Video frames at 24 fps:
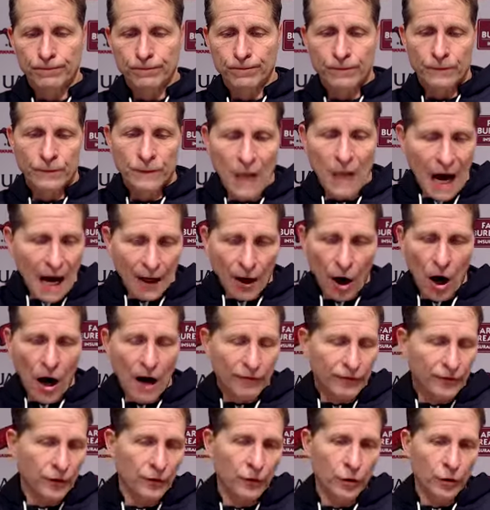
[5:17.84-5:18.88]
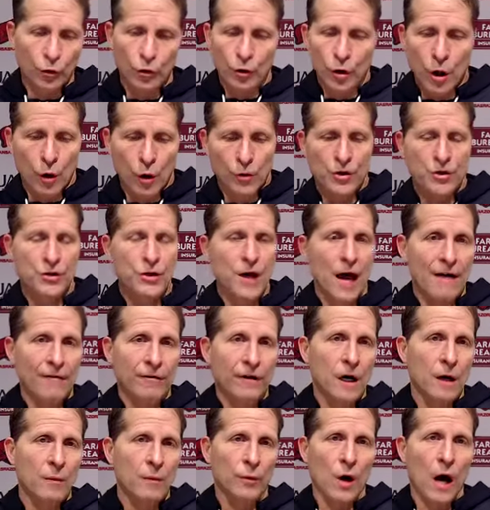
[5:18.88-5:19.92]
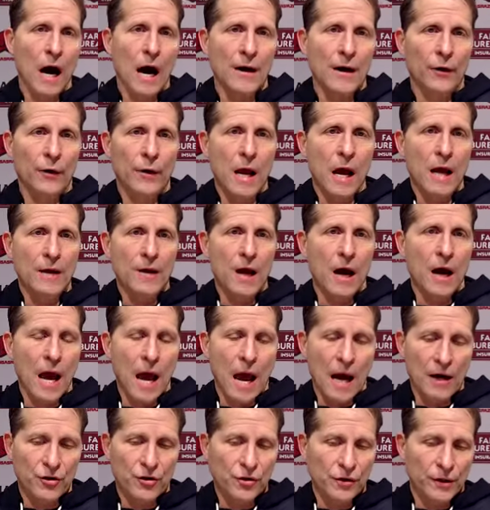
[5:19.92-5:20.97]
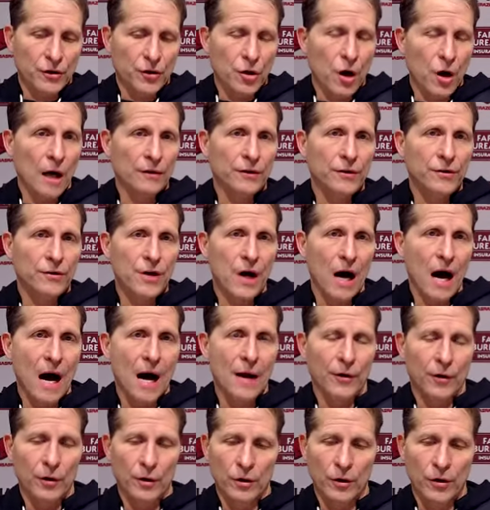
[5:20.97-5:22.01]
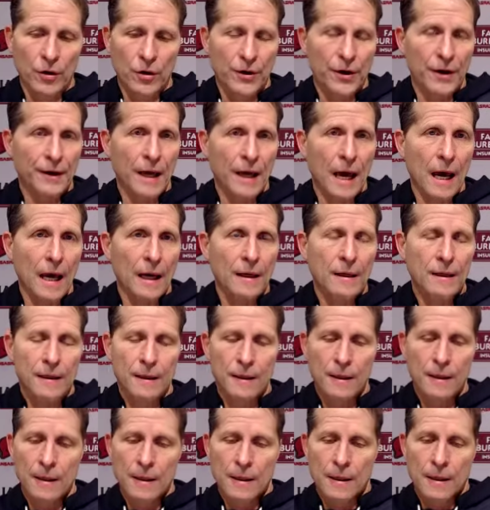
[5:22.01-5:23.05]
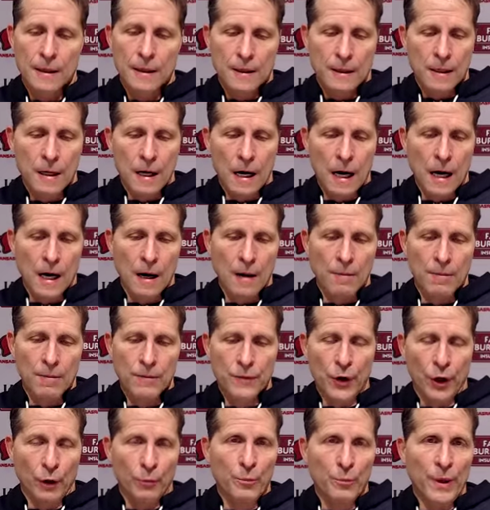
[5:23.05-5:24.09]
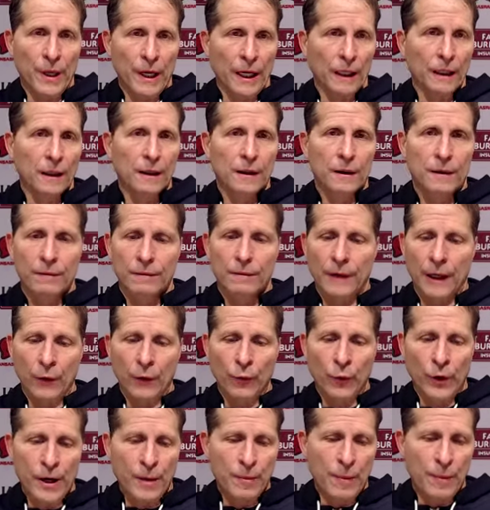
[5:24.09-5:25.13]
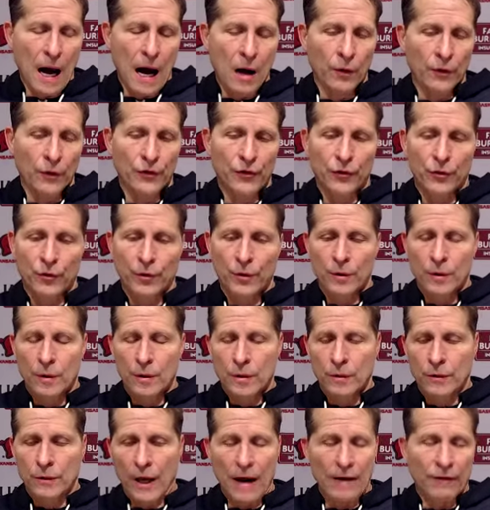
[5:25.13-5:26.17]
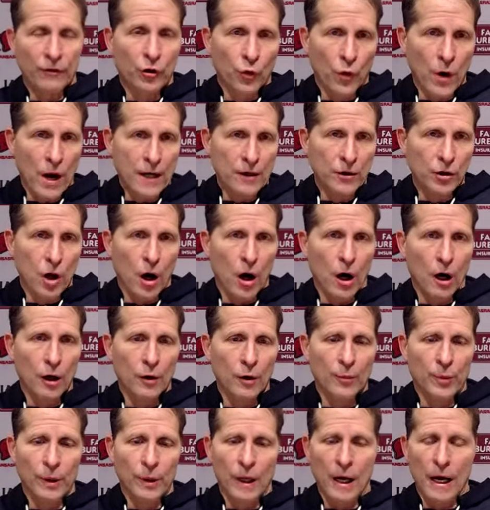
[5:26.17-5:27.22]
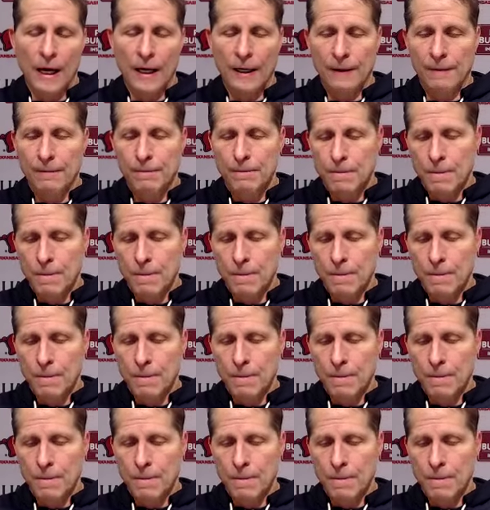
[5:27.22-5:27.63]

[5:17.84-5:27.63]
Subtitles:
Not often do coaches have camaraderie. I actually talked to Todd earlier today. They're big. They rebound. They have great guard play.